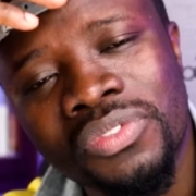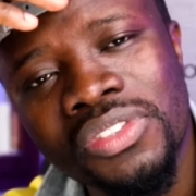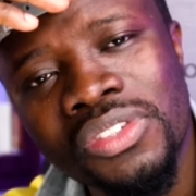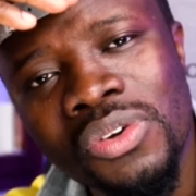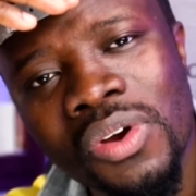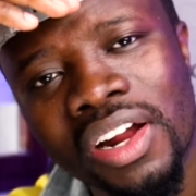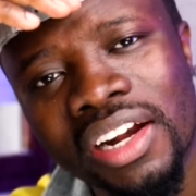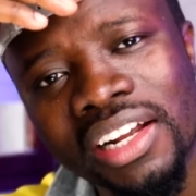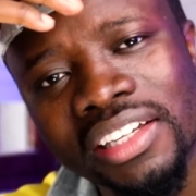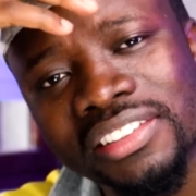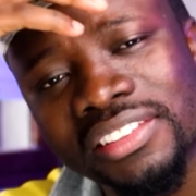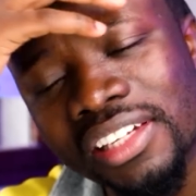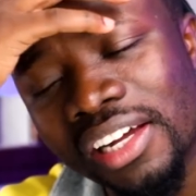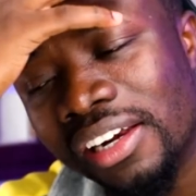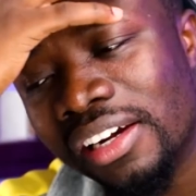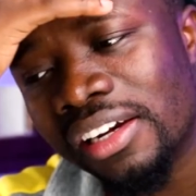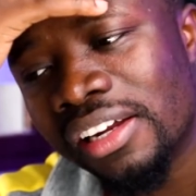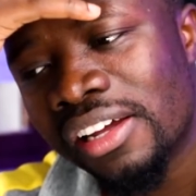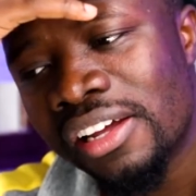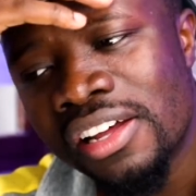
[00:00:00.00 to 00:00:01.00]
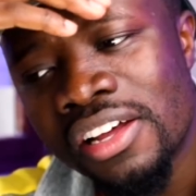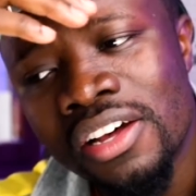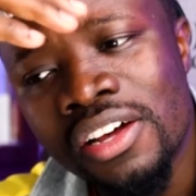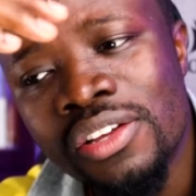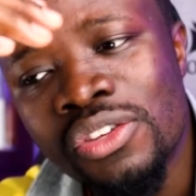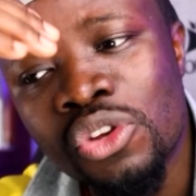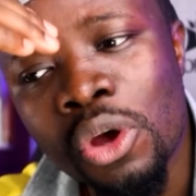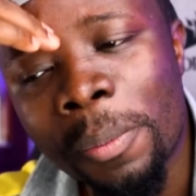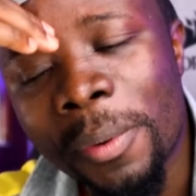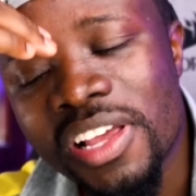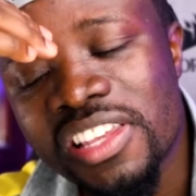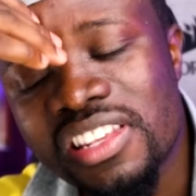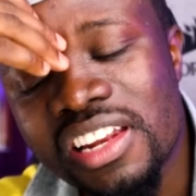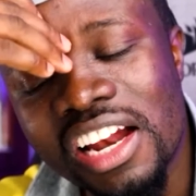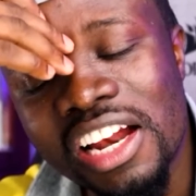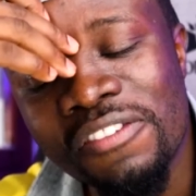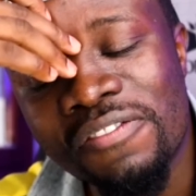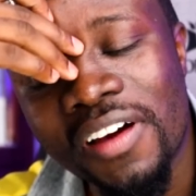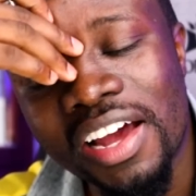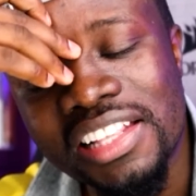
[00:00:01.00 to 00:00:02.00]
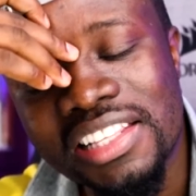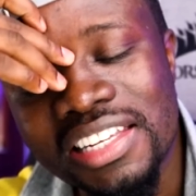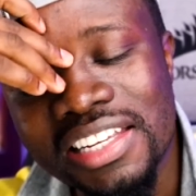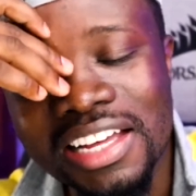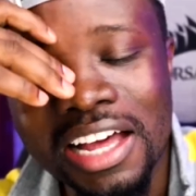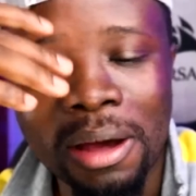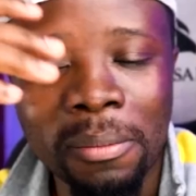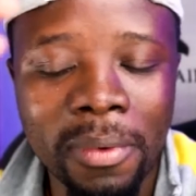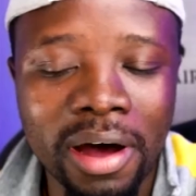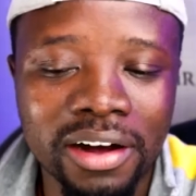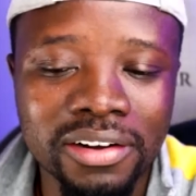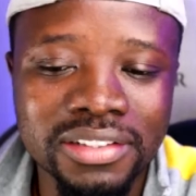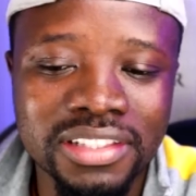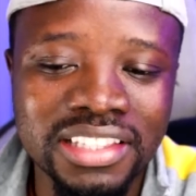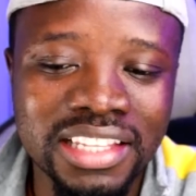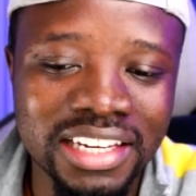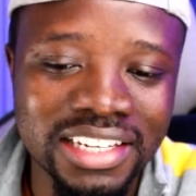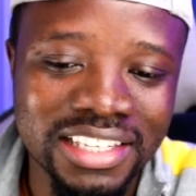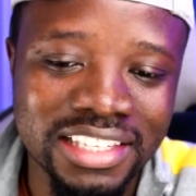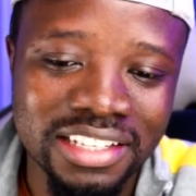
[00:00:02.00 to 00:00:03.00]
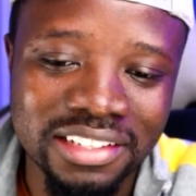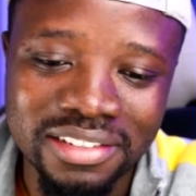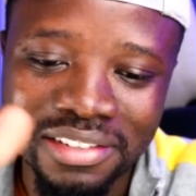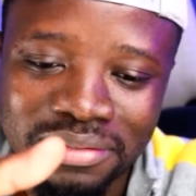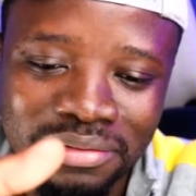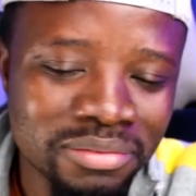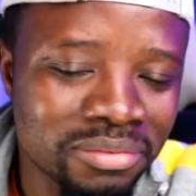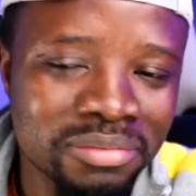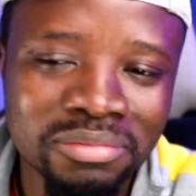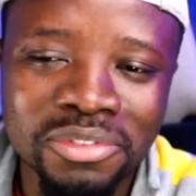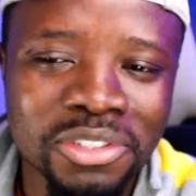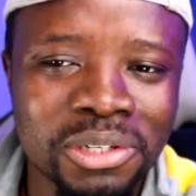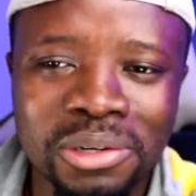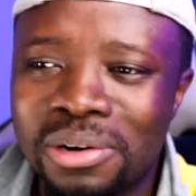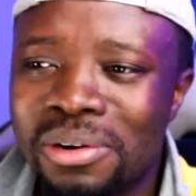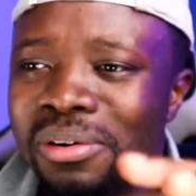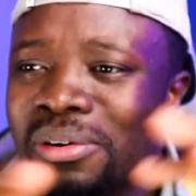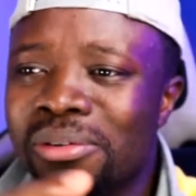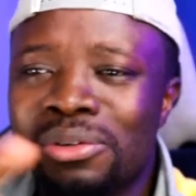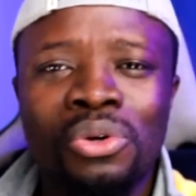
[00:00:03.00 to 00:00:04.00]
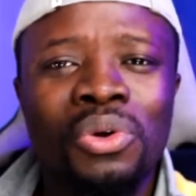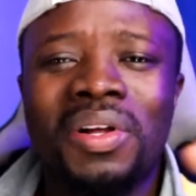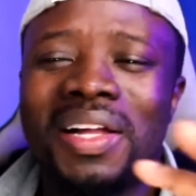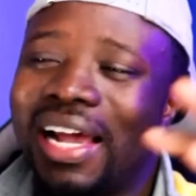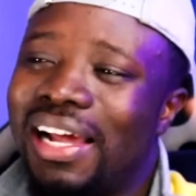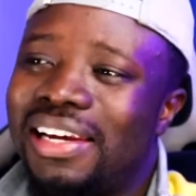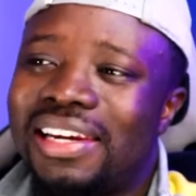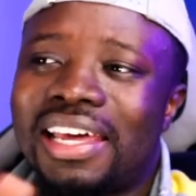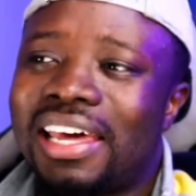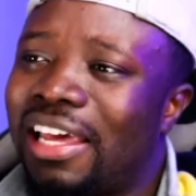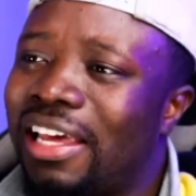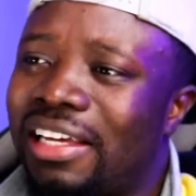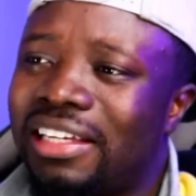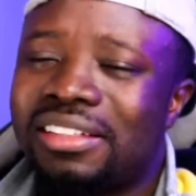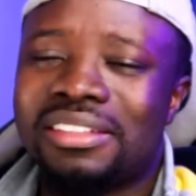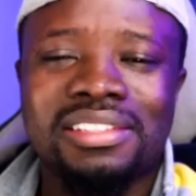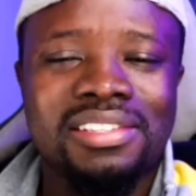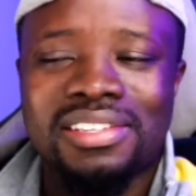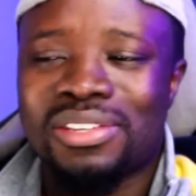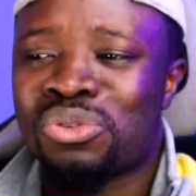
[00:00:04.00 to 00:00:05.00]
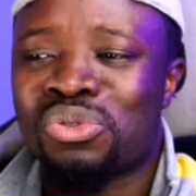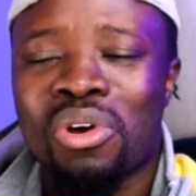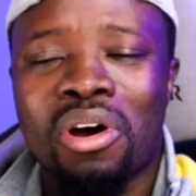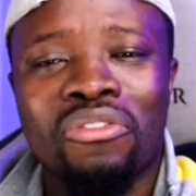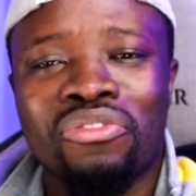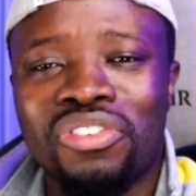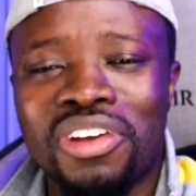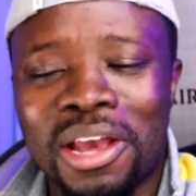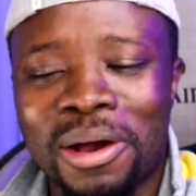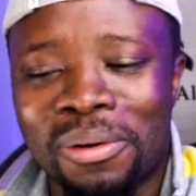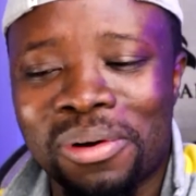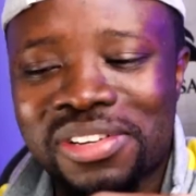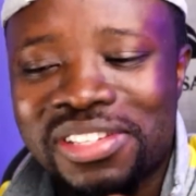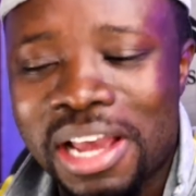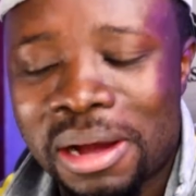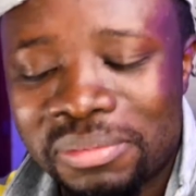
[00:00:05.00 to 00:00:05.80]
You understand? So personally, if I think about this, you know, look at like stuff here, because